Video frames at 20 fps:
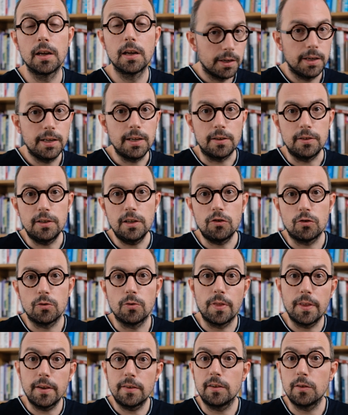In
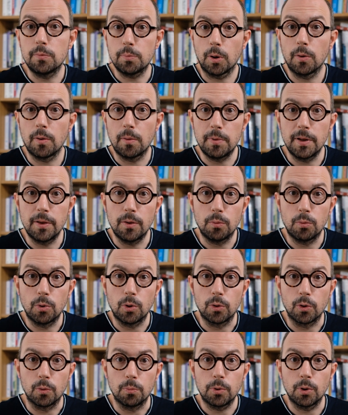addition, this is probably the
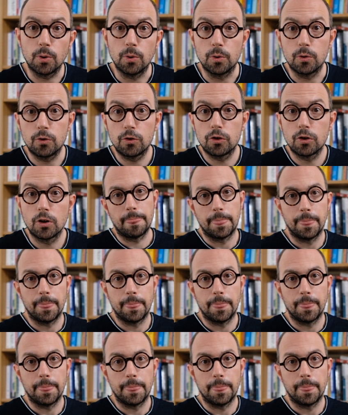wrong approach.